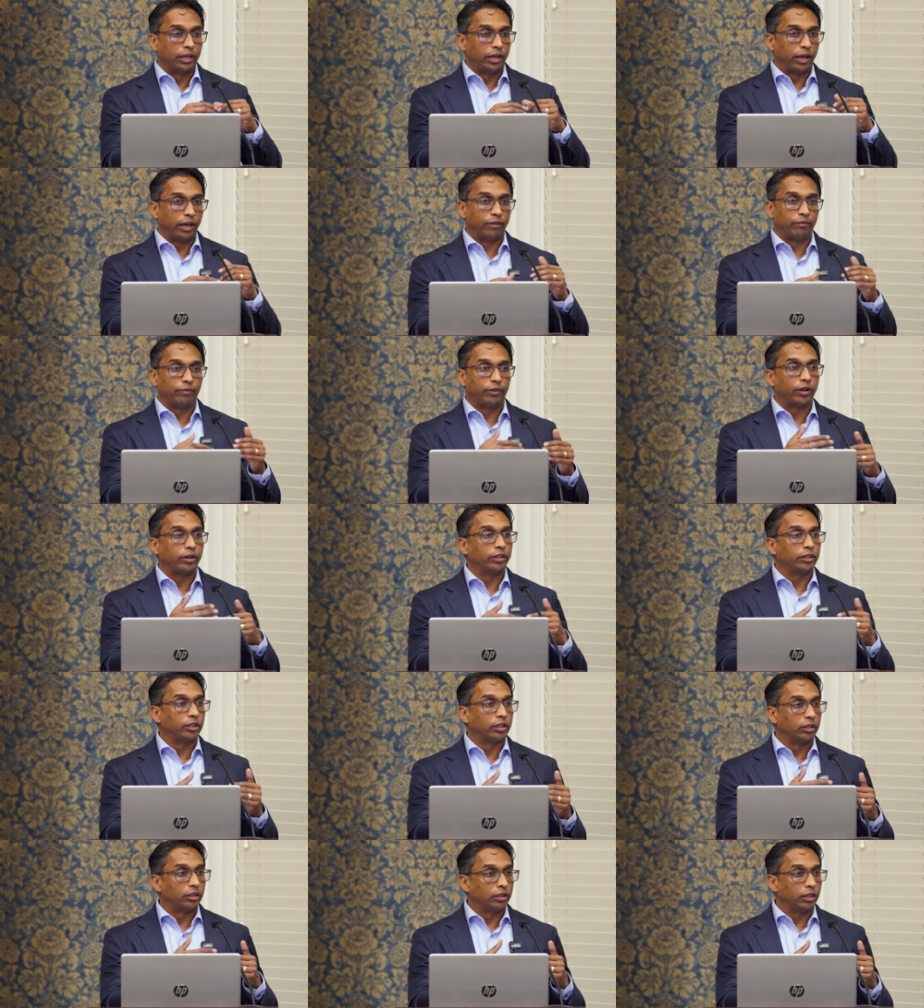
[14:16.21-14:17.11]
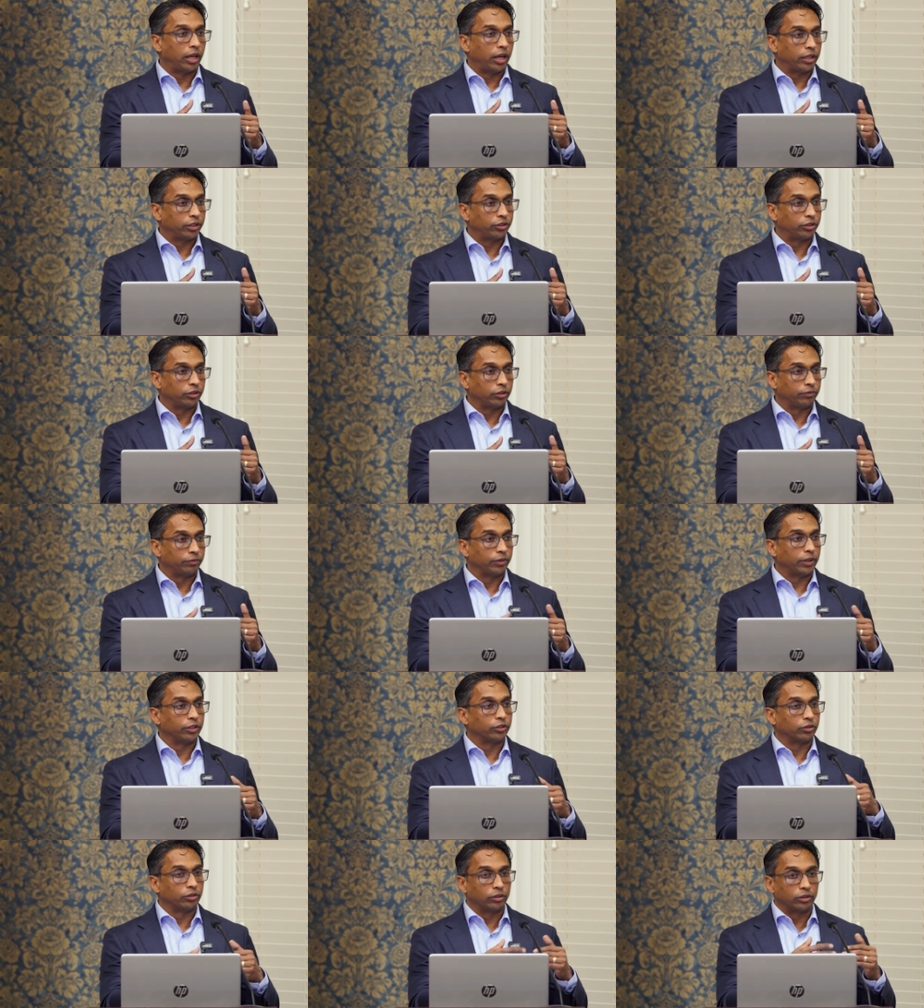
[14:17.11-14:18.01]
and very little
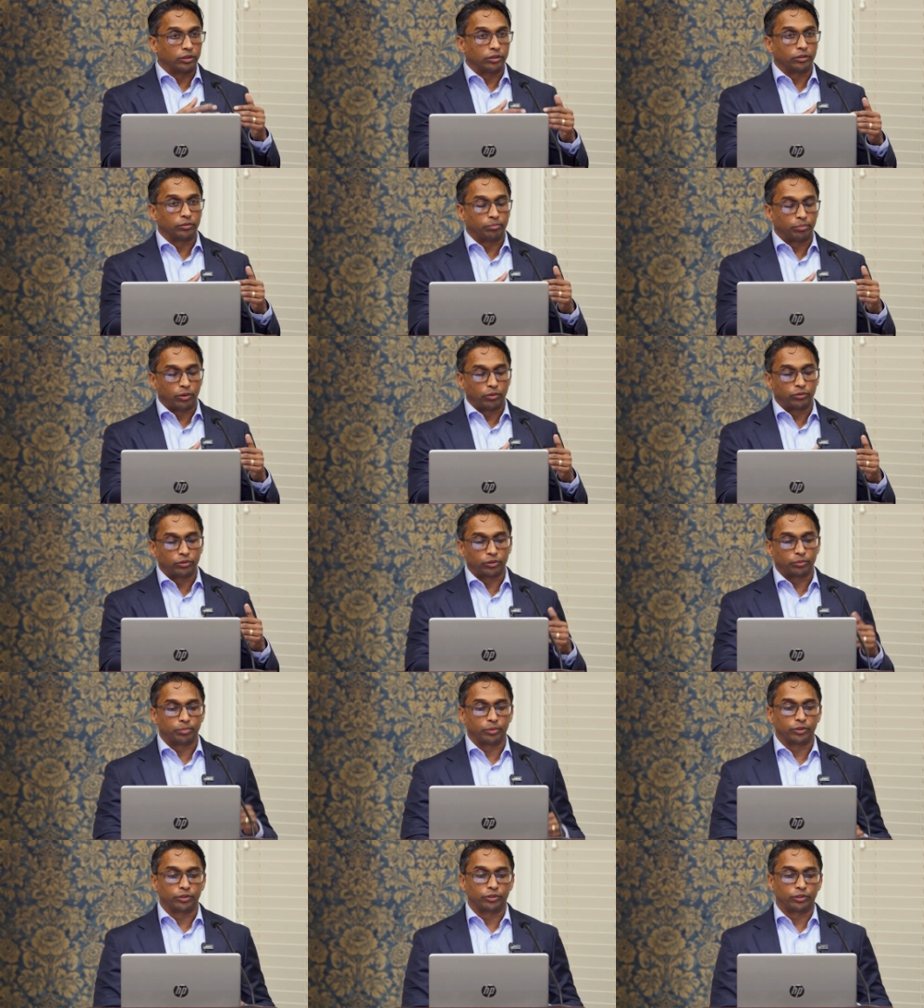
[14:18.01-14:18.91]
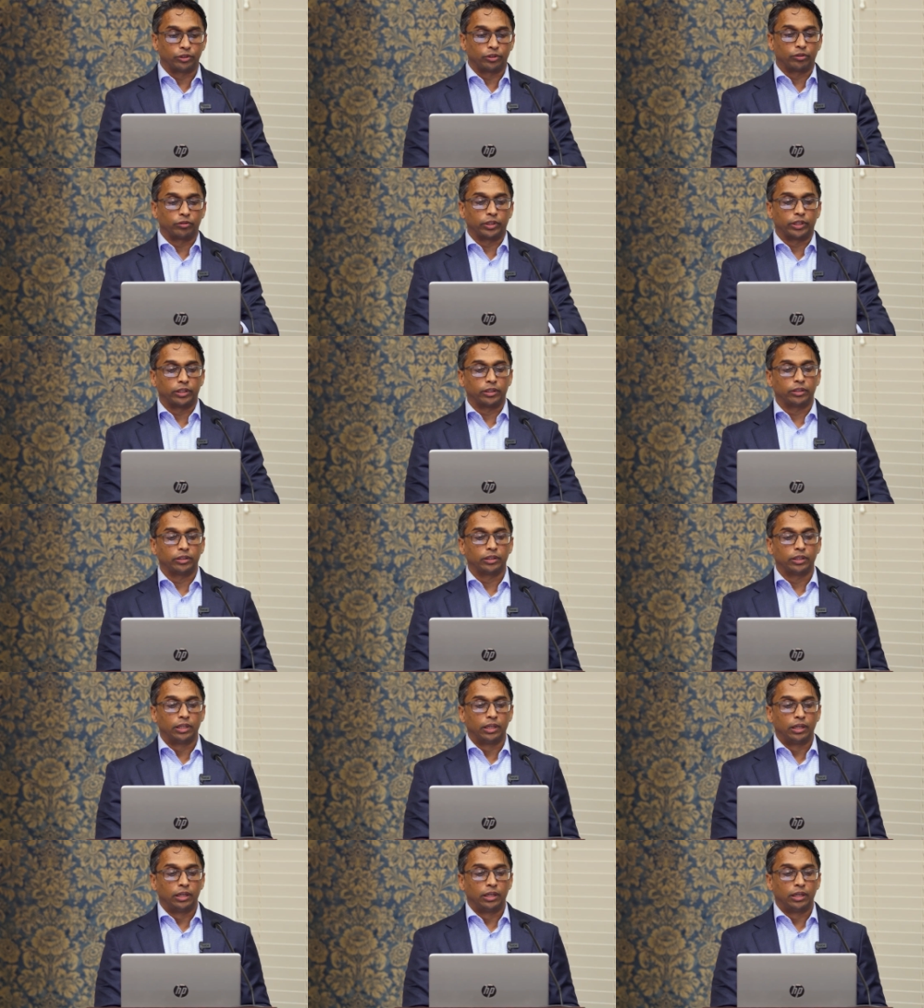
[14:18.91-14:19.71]
osteophytes or little bone spurs, you're in